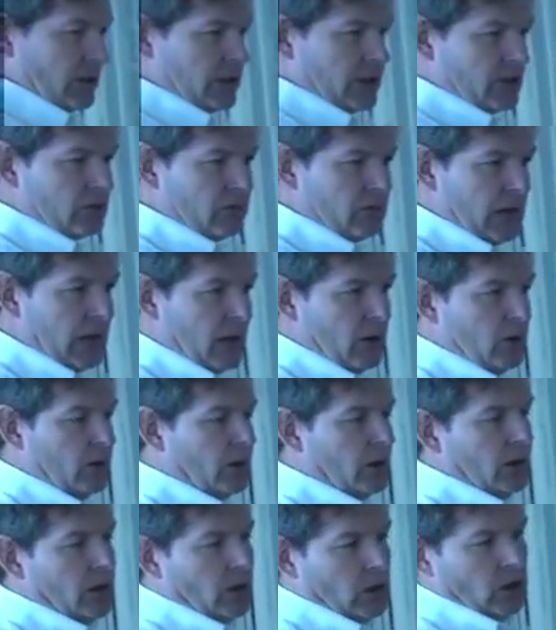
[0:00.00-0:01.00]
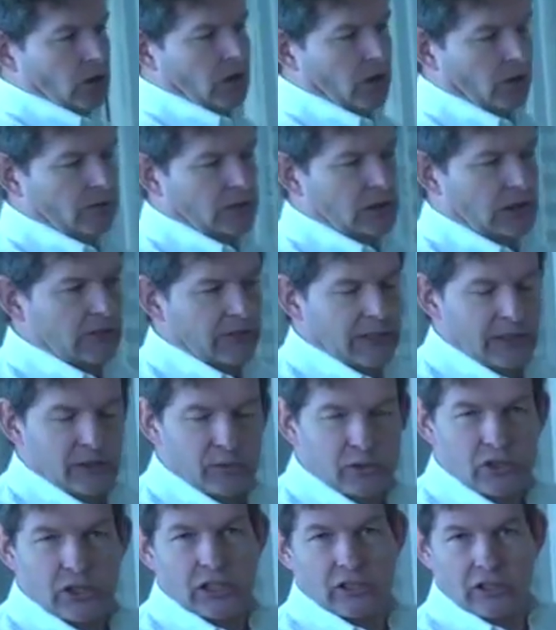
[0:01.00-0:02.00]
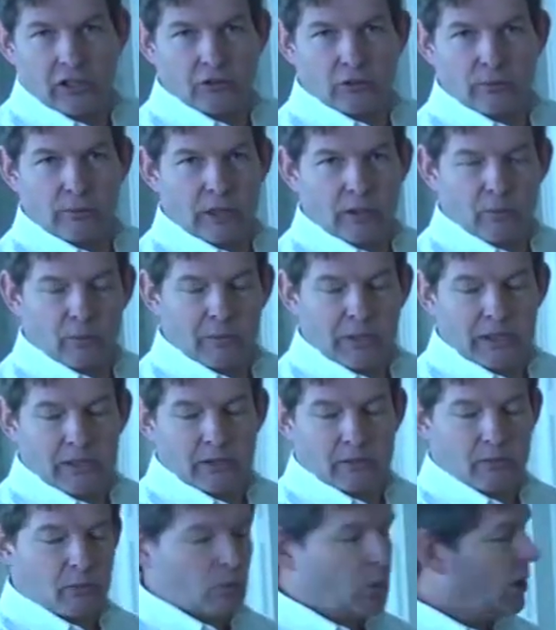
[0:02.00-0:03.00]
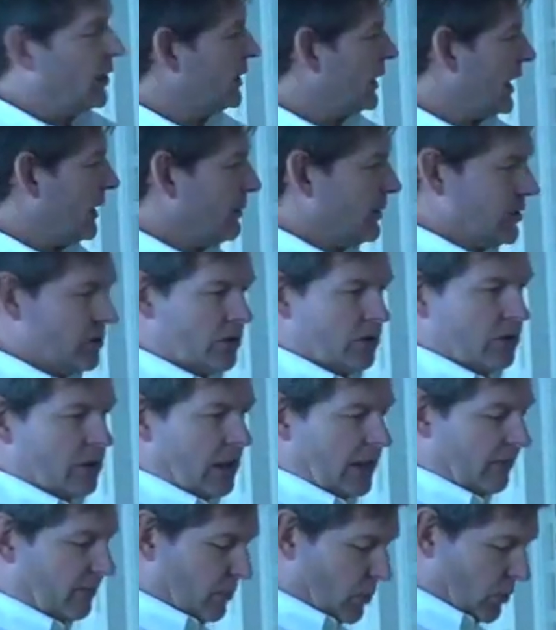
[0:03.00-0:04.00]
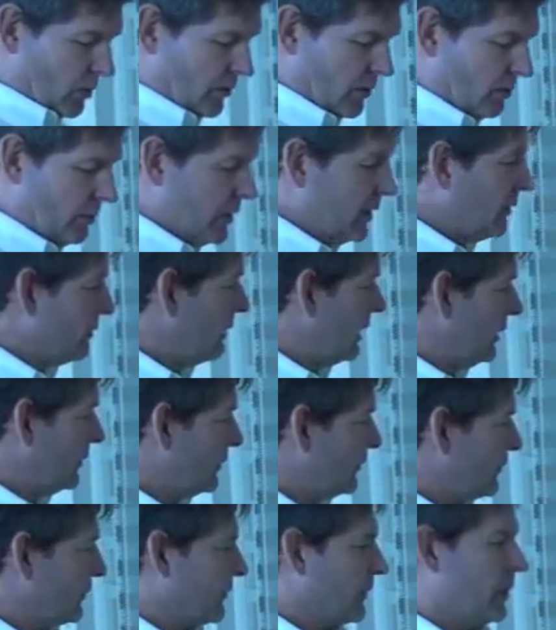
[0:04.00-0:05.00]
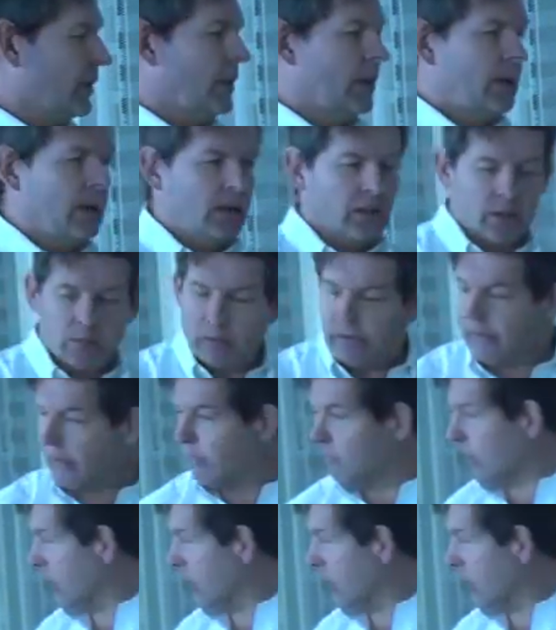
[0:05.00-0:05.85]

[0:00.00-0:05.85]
in this row. Obviously if these were 600mm wide cabinets, you could have more of them in the row. The within